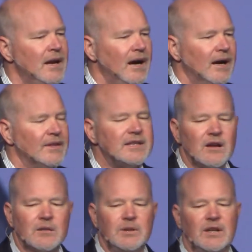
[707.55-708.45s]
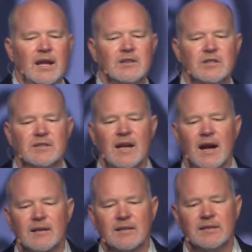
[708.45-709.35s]
the Telecommunications
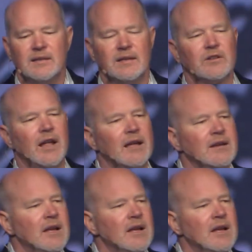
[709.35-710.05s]
Act to the internet.